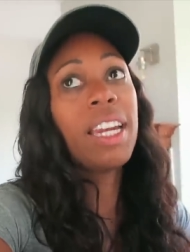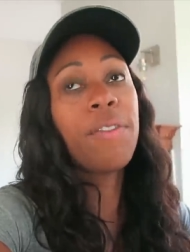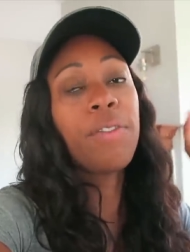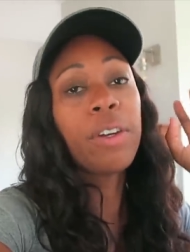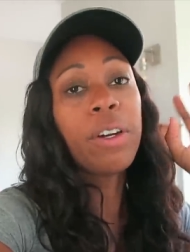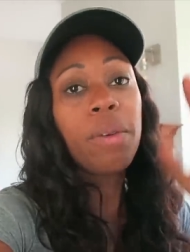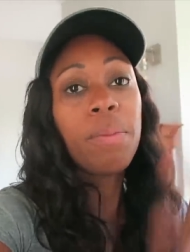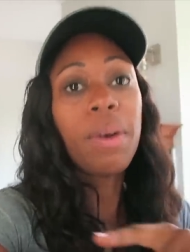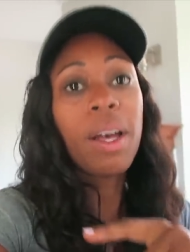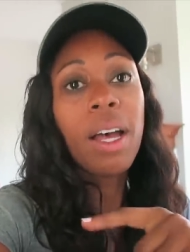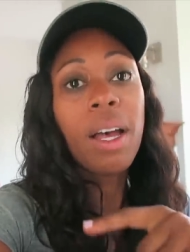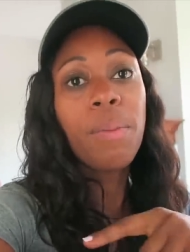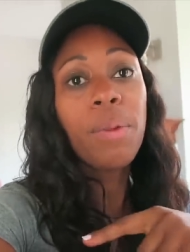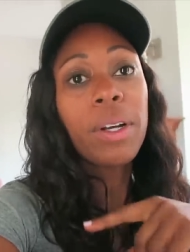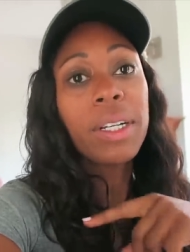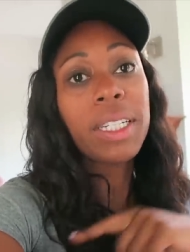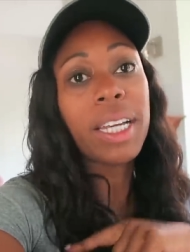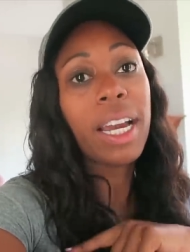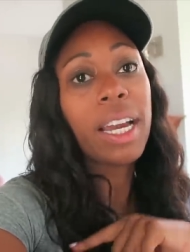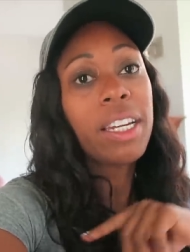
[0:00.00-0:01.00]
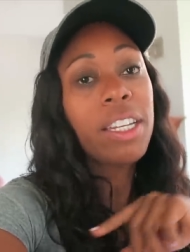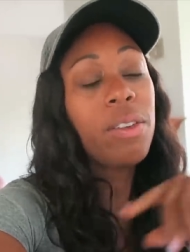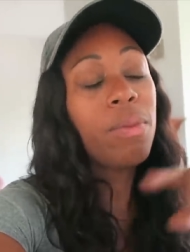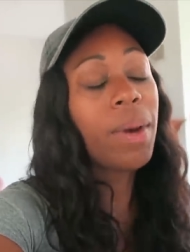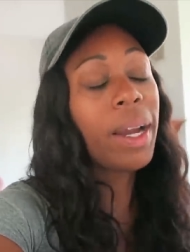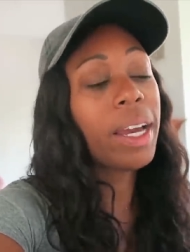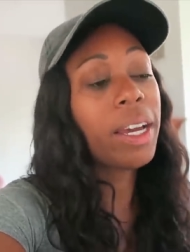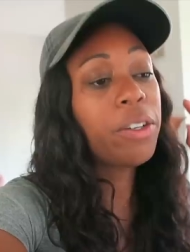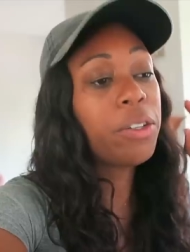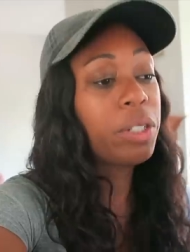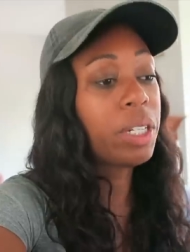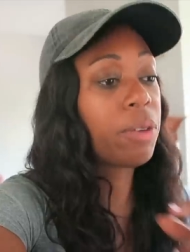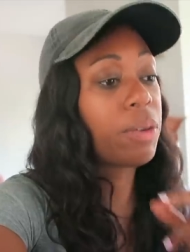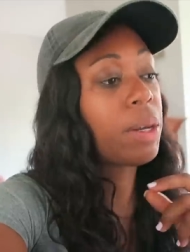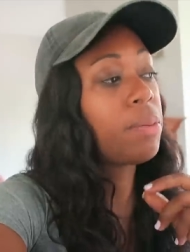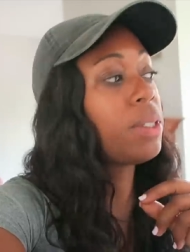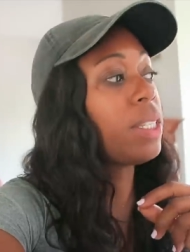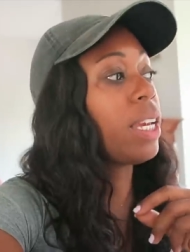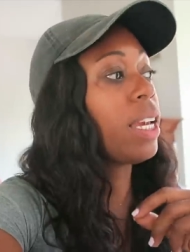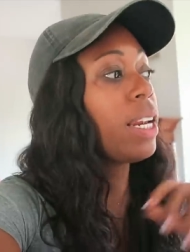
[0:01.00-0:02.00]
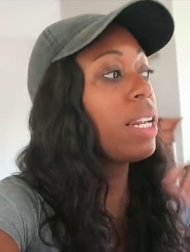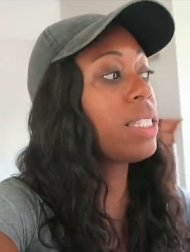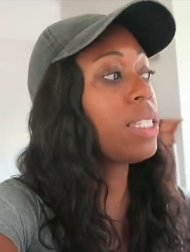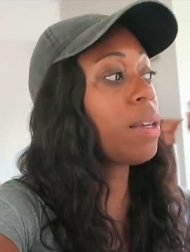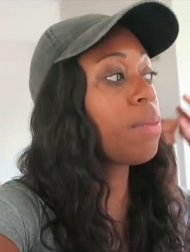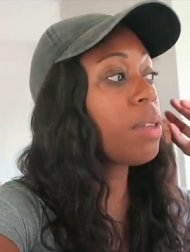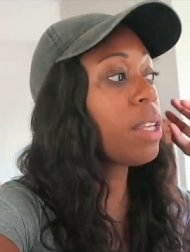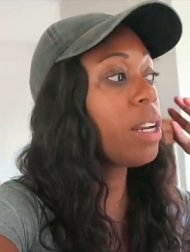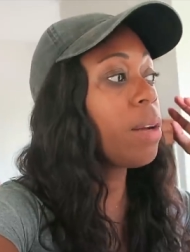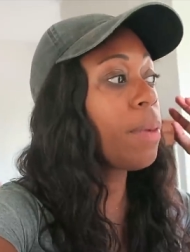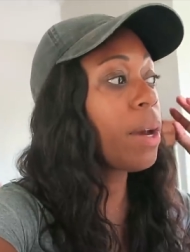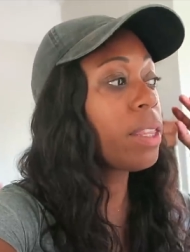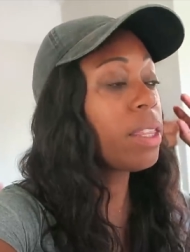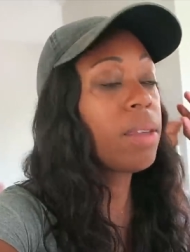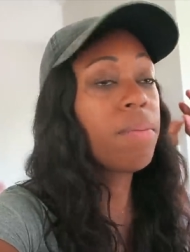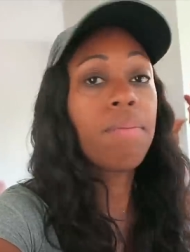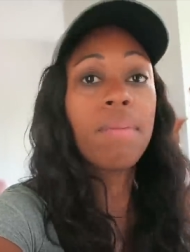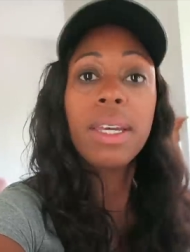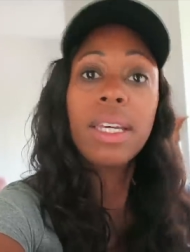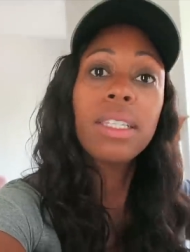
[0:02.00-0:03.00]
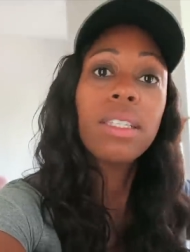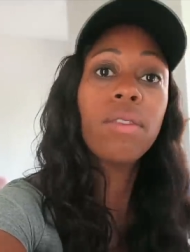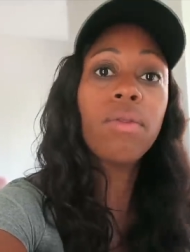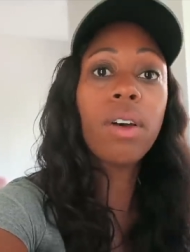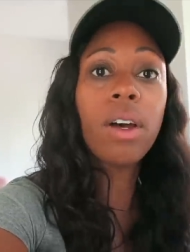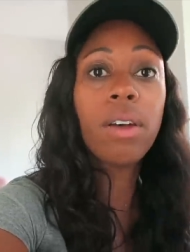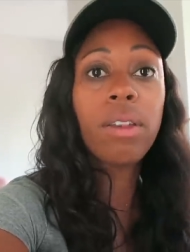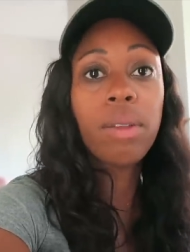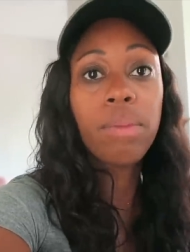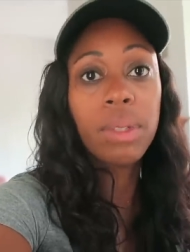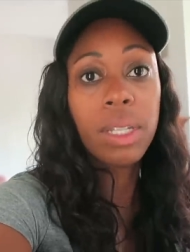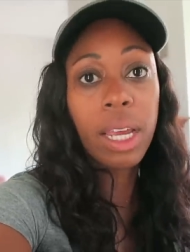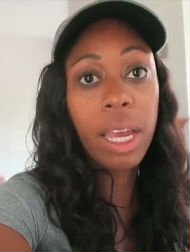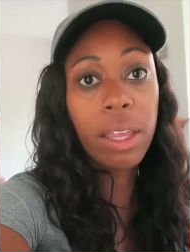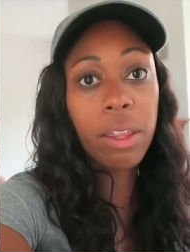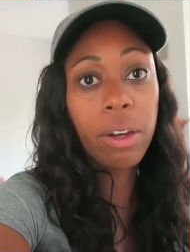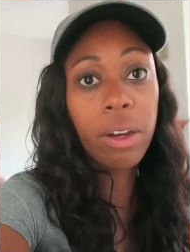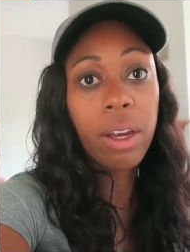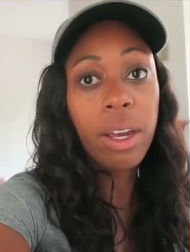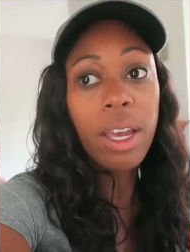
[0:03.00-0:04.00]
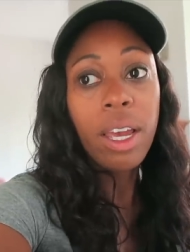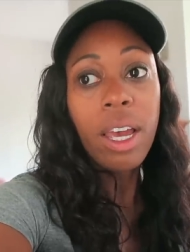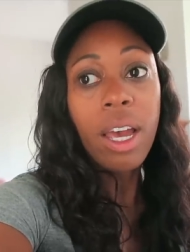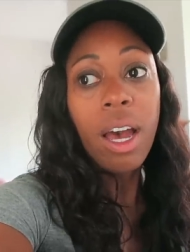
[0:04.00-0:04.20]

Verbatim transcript: And if you're a mom or dad, you might understand what I'm saying. It's something about the mix of all of them together.